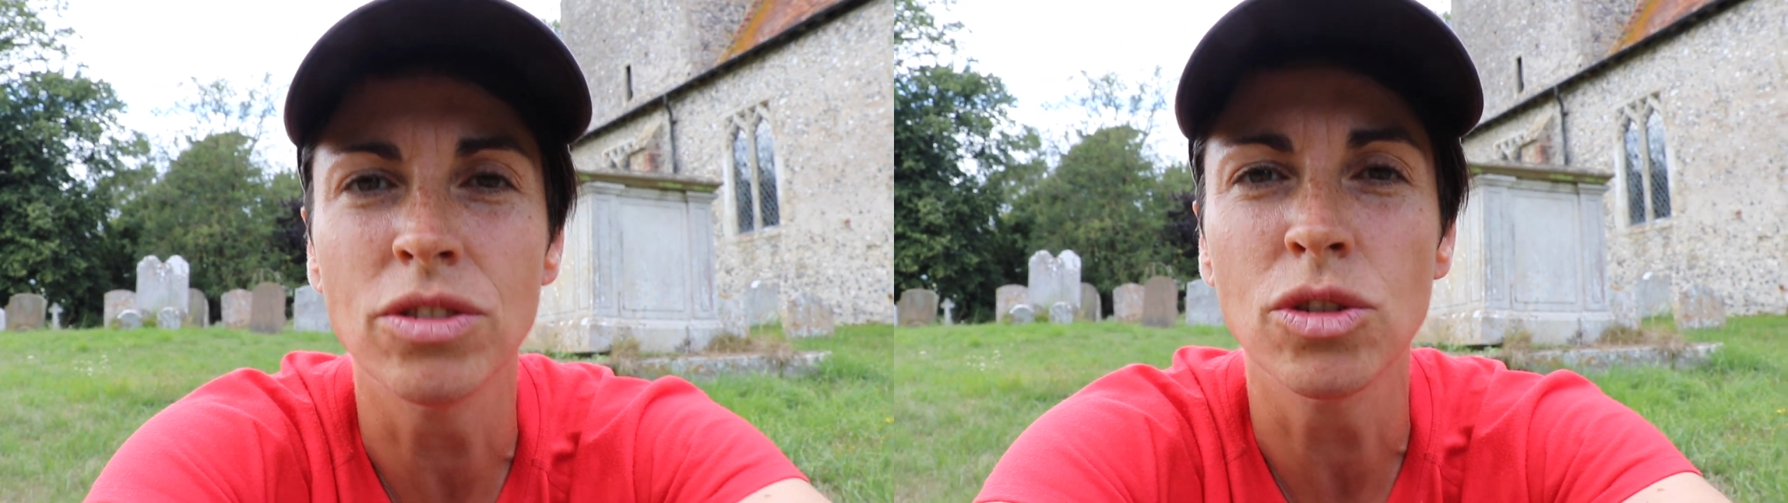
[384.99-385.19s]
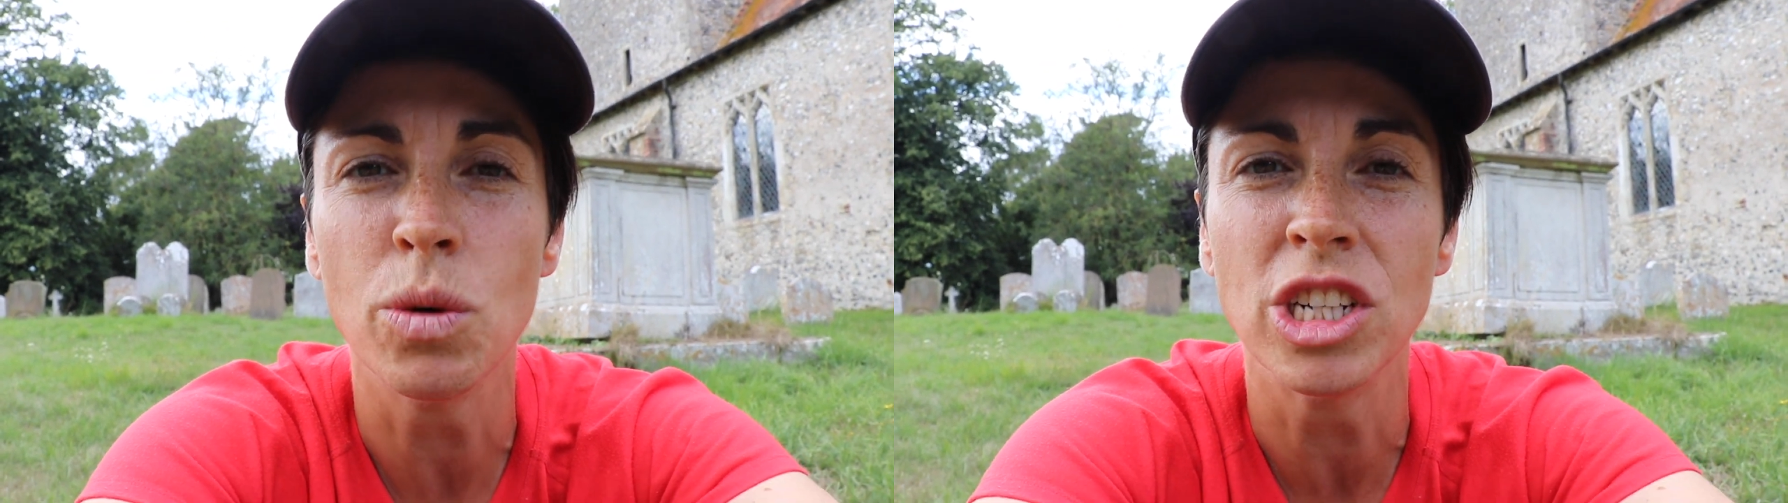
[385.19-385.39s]

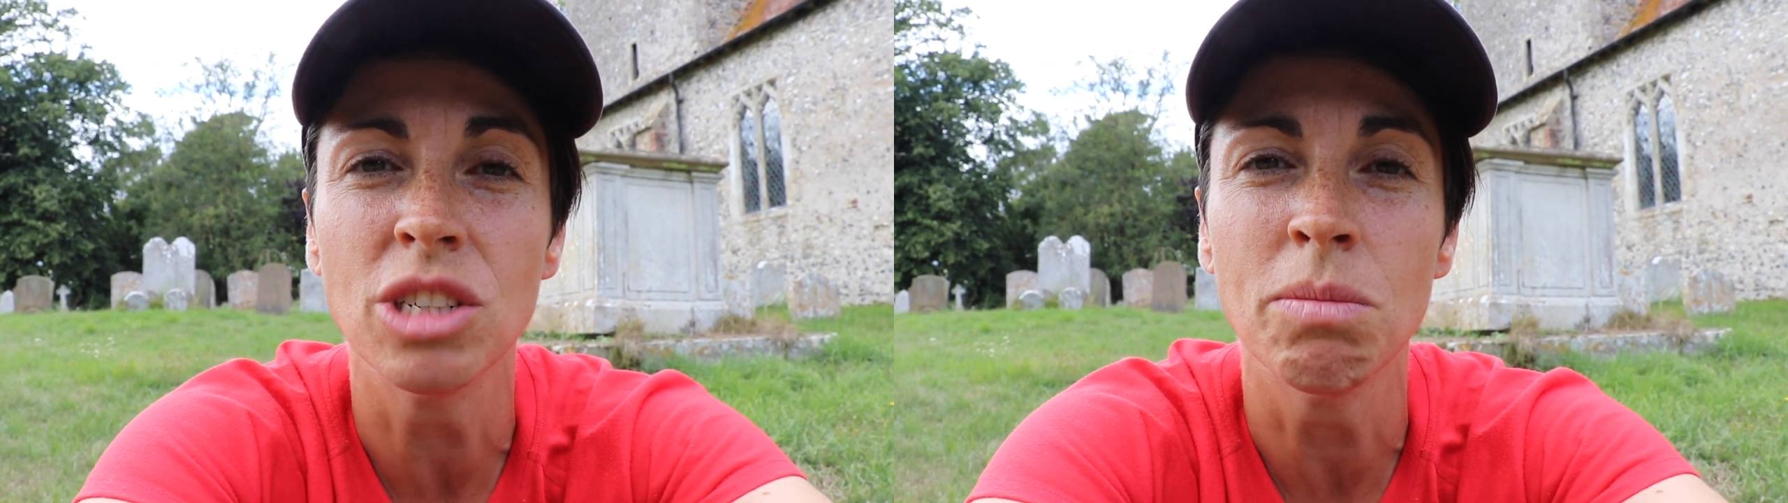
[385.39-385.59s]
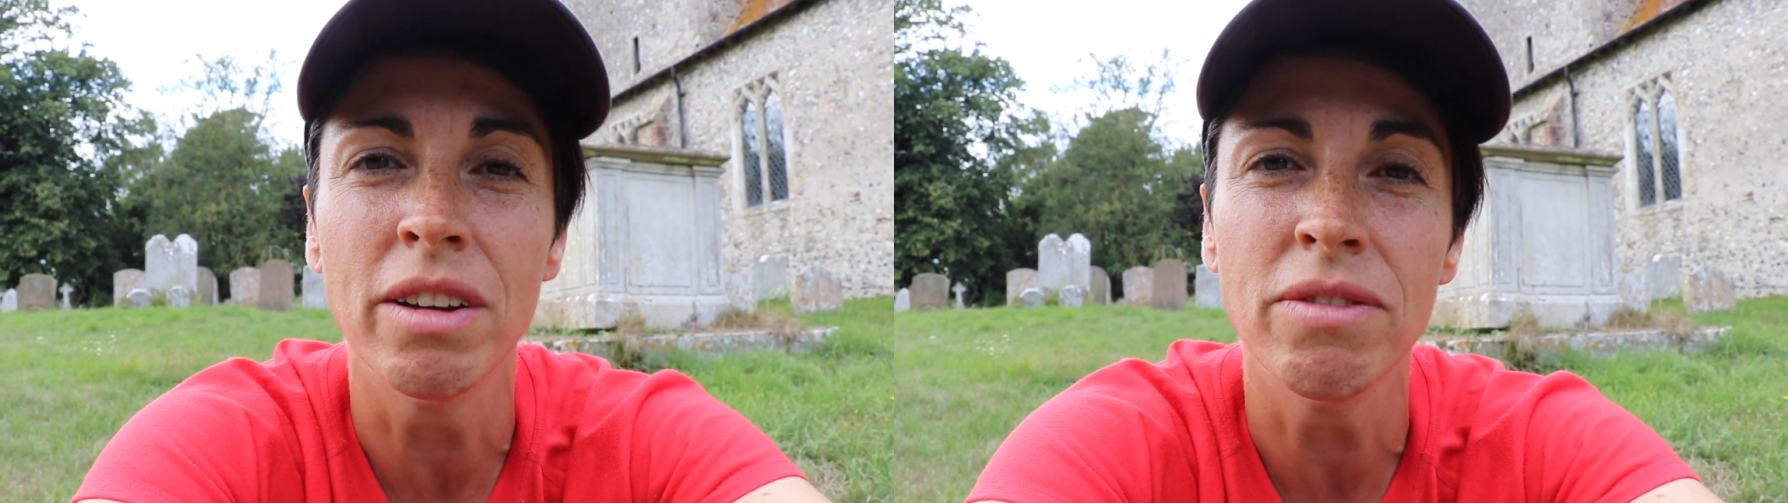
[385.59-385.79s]
has
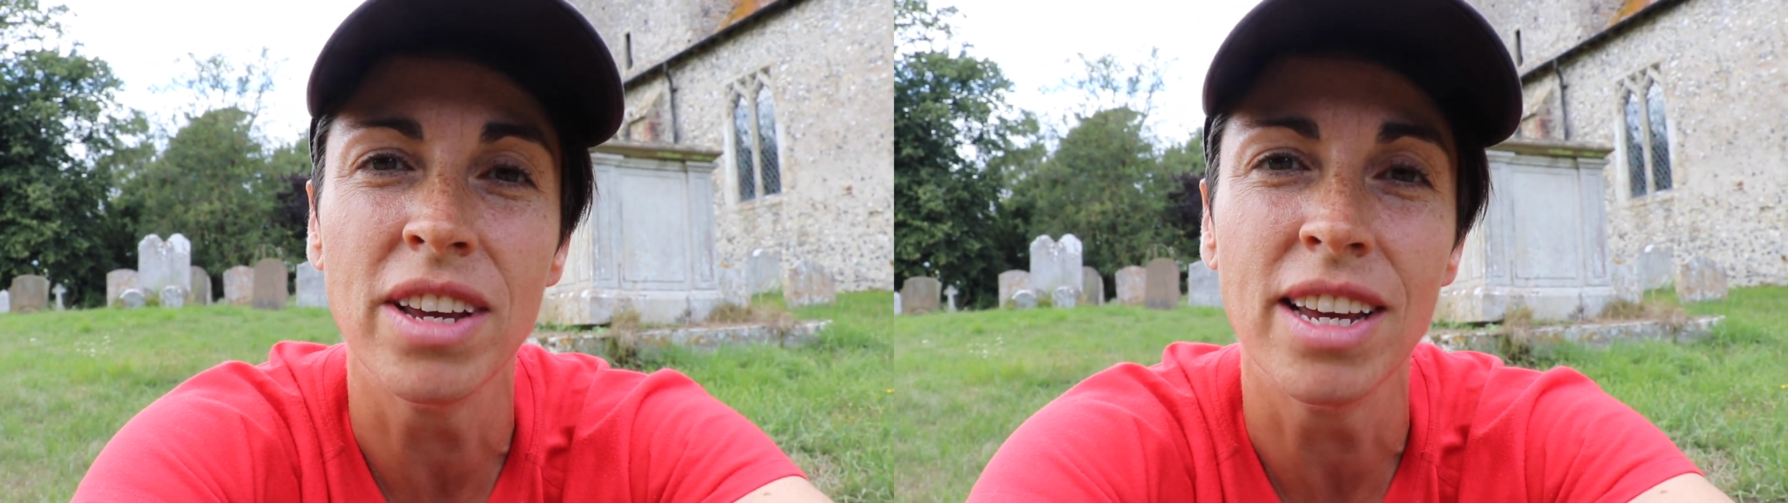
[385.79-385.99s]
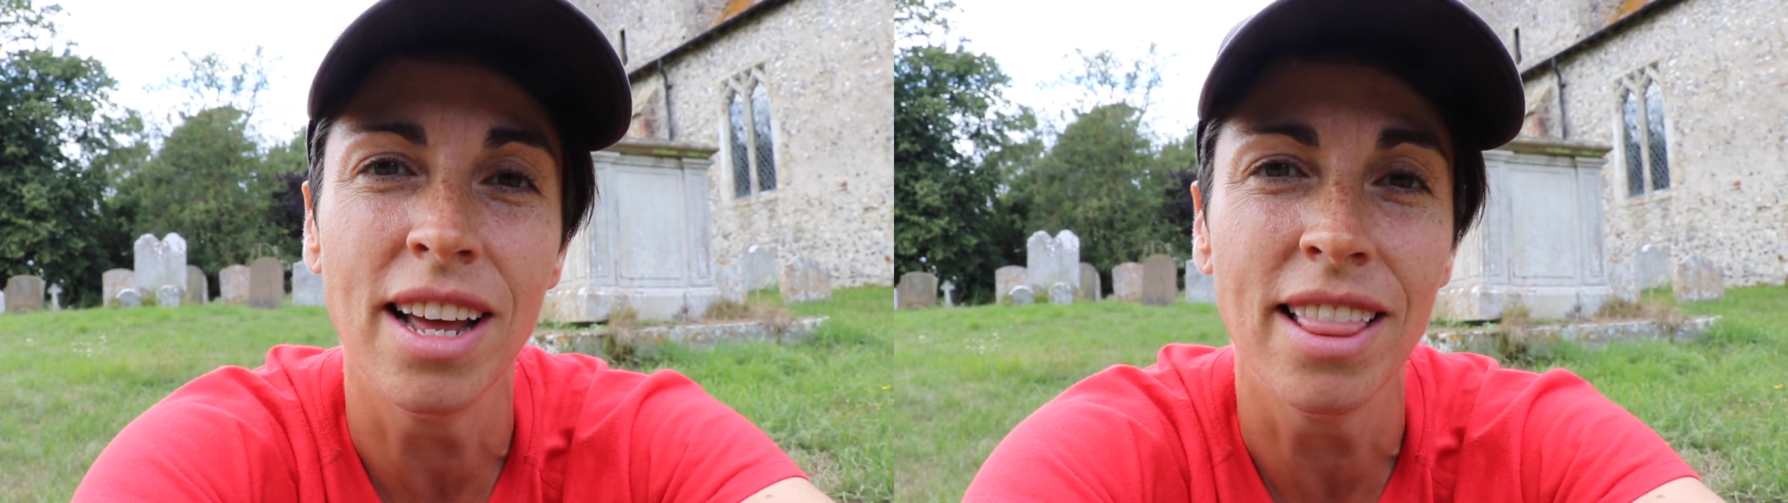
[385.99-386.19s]
squished my
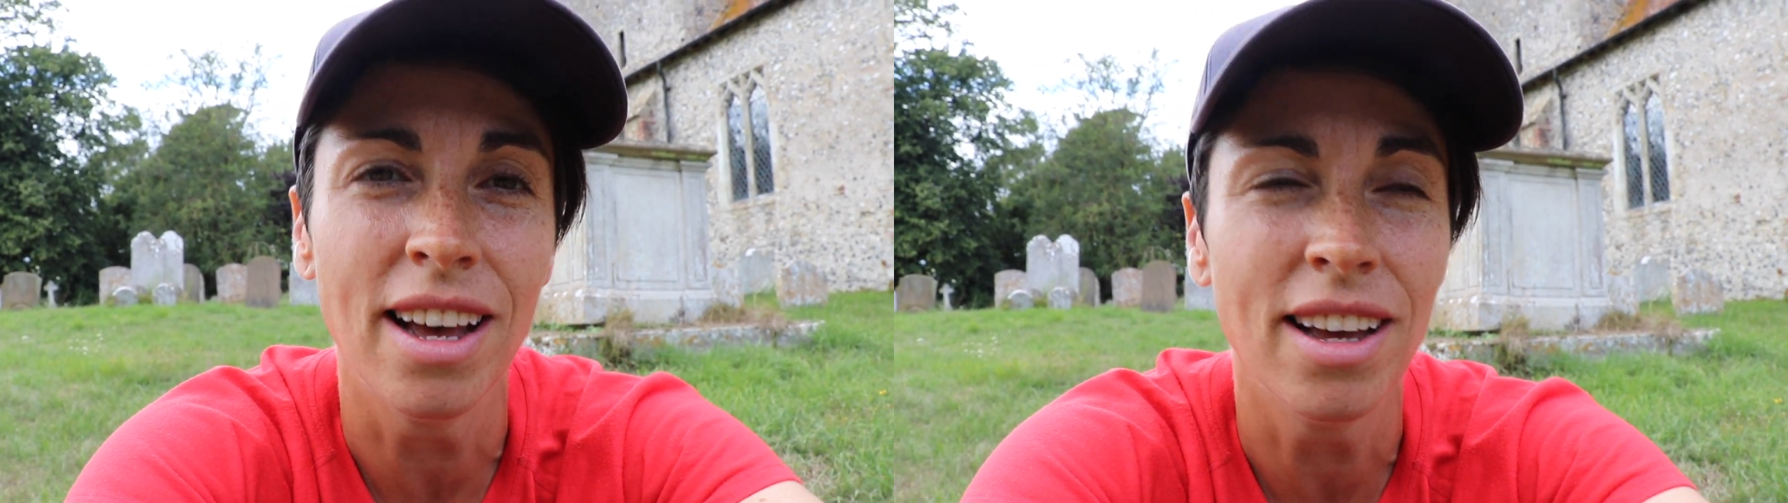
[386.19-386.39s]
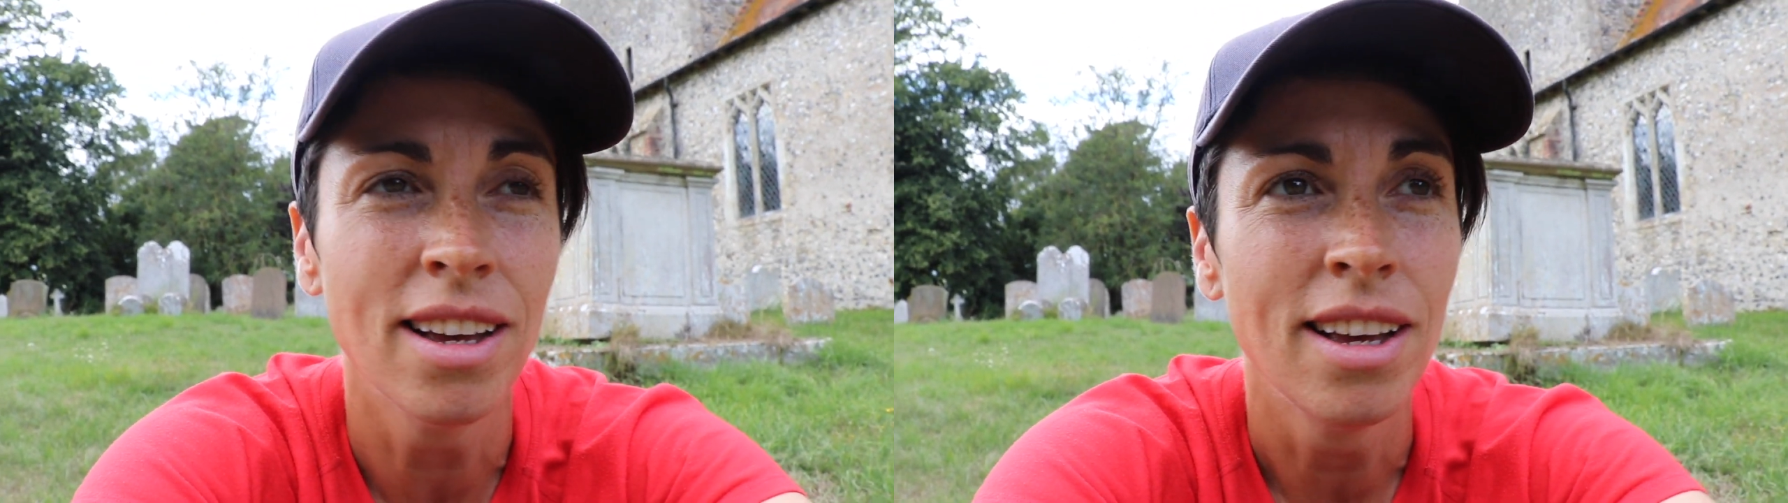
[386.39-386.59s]
feet, and
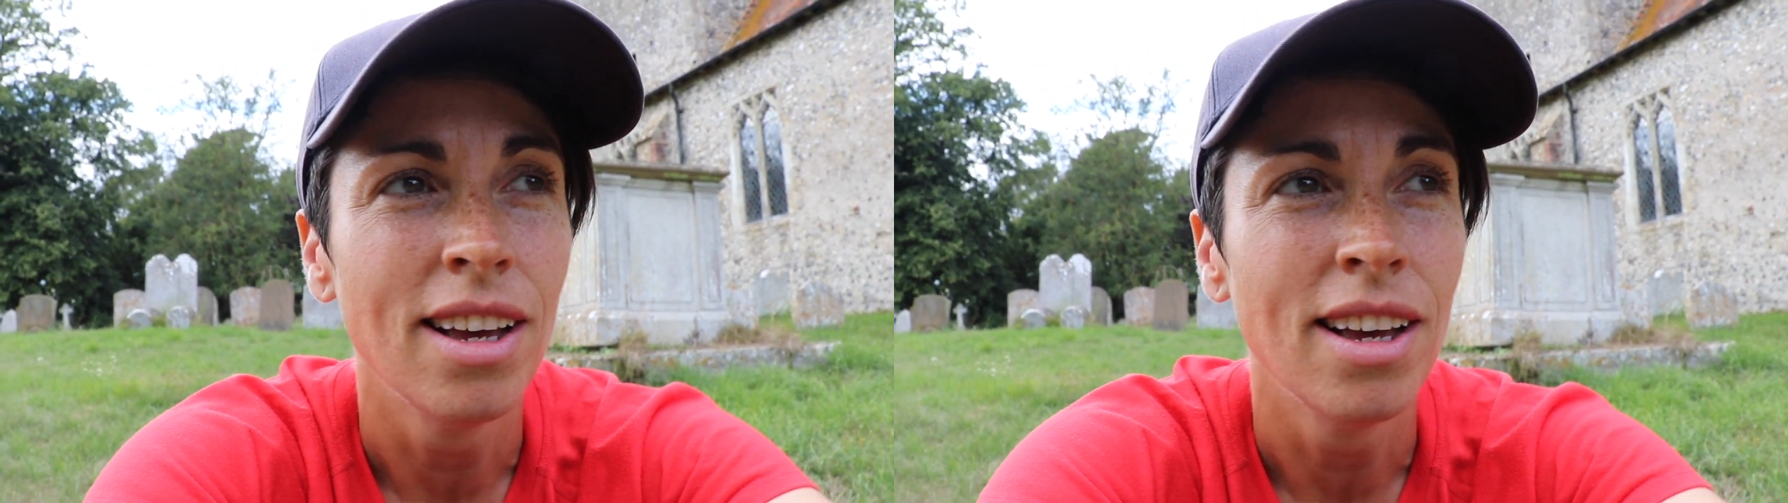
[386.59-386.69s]
that